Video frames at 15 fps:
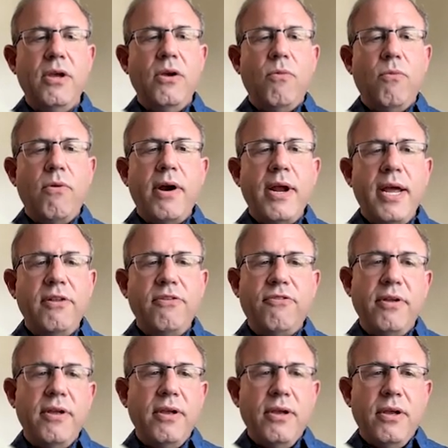
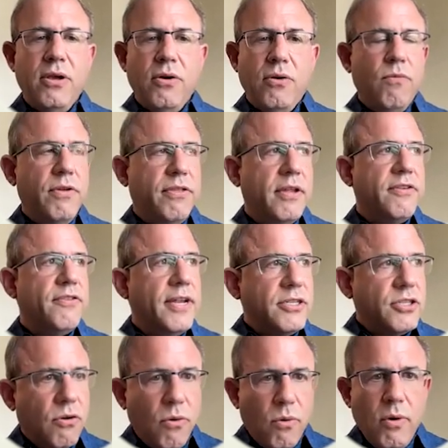Whereas with
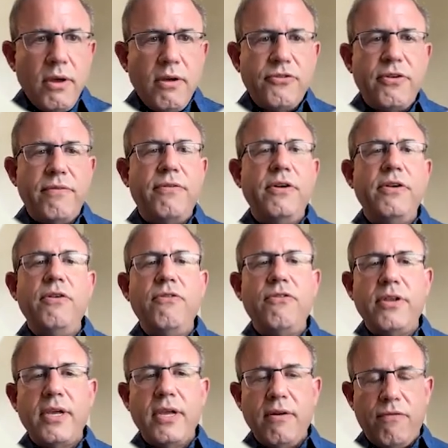essential oils, if you're
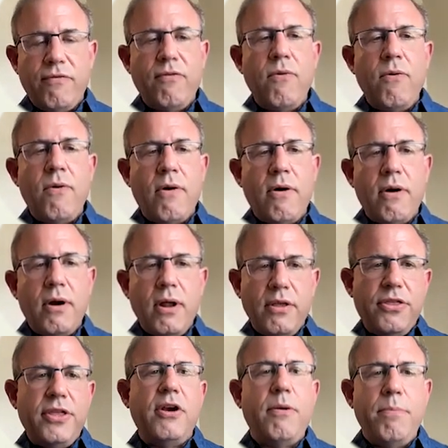using it for
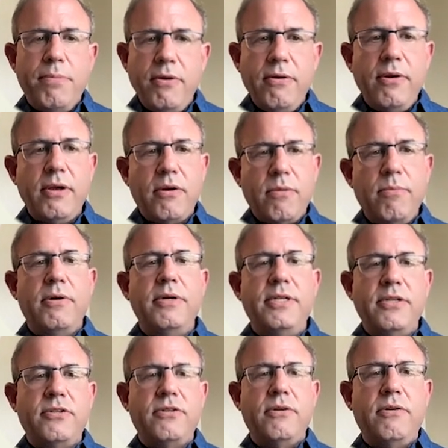therapeutic and
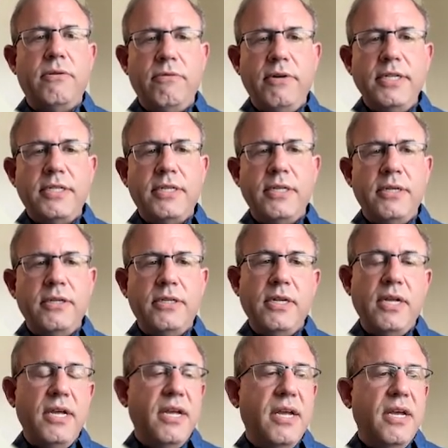medicinal reasons,